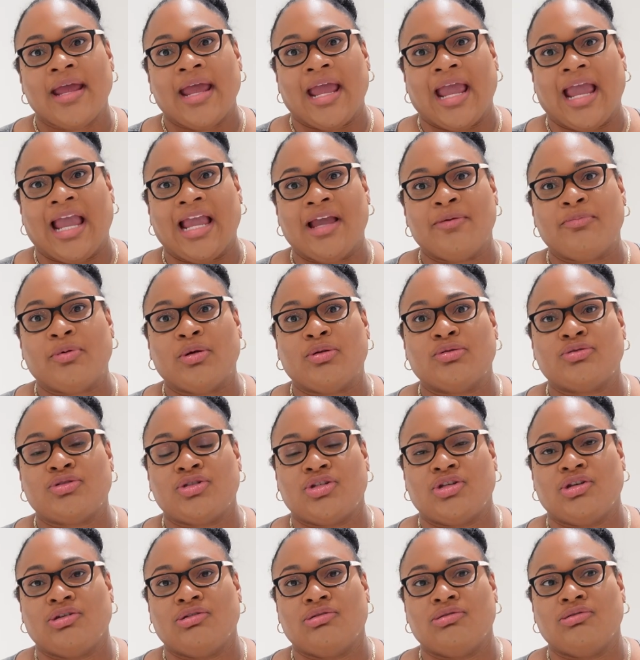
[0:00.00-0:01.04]
able
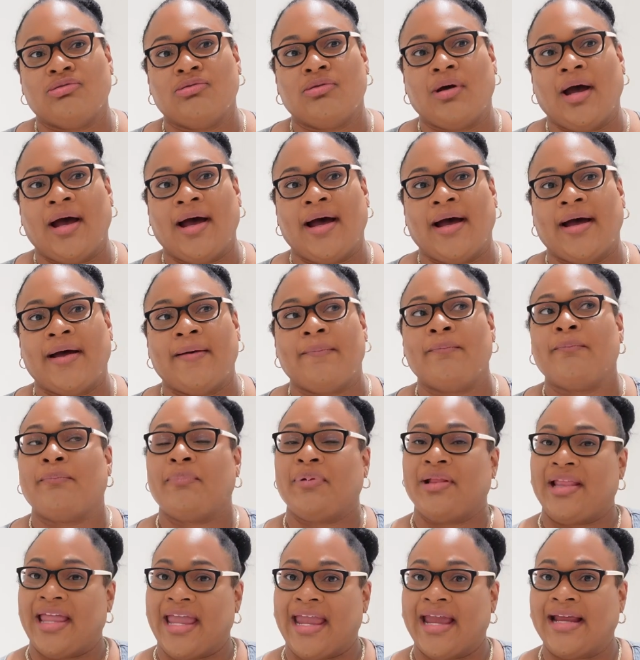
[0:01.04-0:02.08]
to
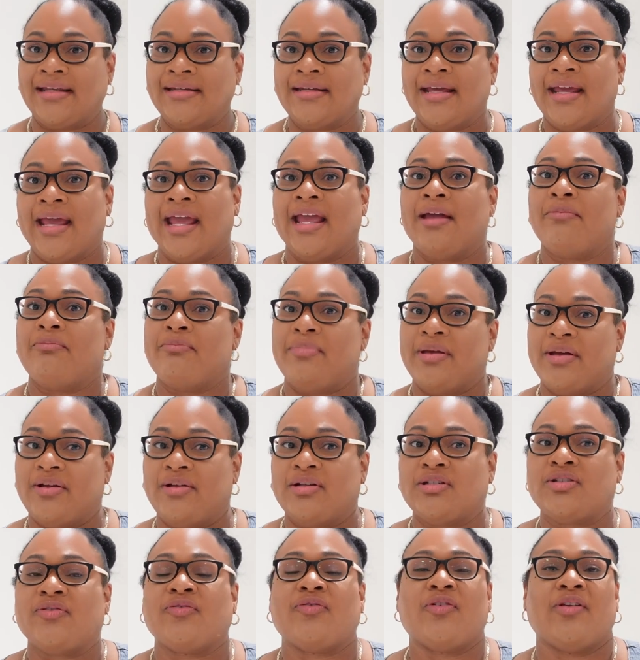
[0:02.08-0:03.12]
plan and
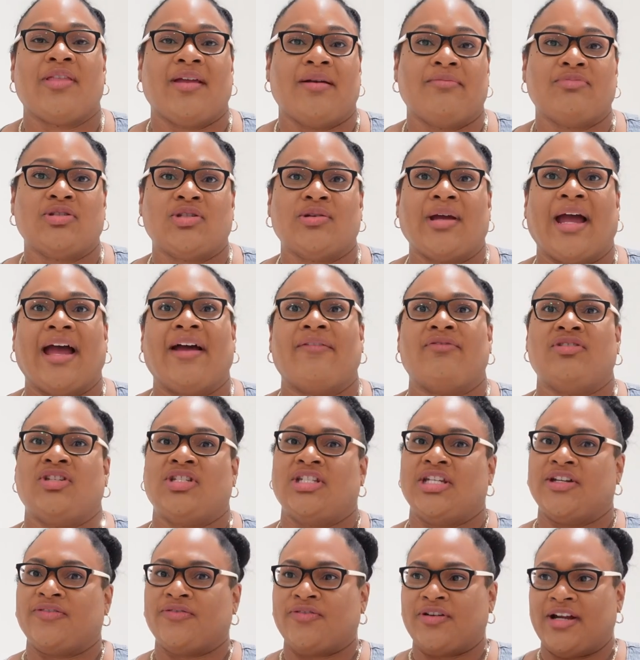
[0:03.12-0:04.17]
build for them to have
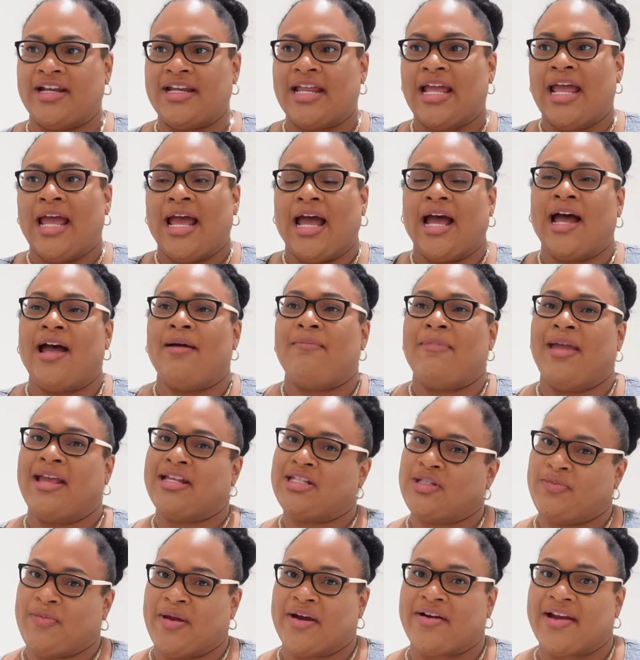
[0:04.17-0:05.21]
different
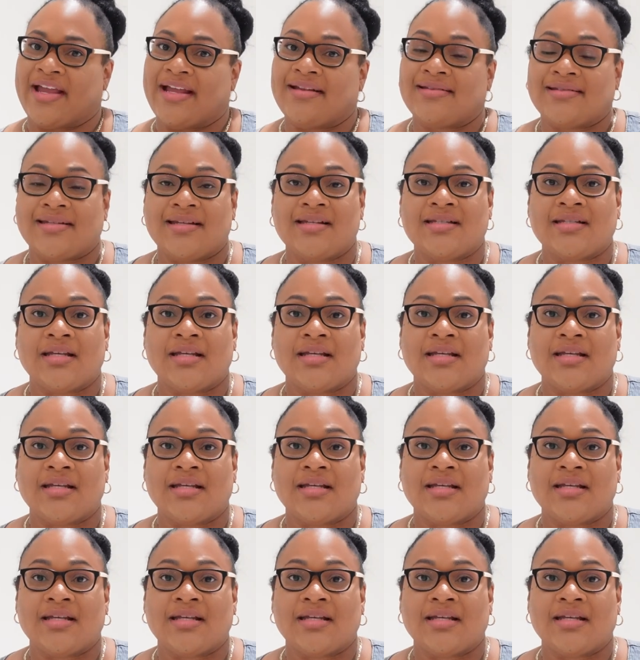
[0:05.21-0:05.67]
experiences.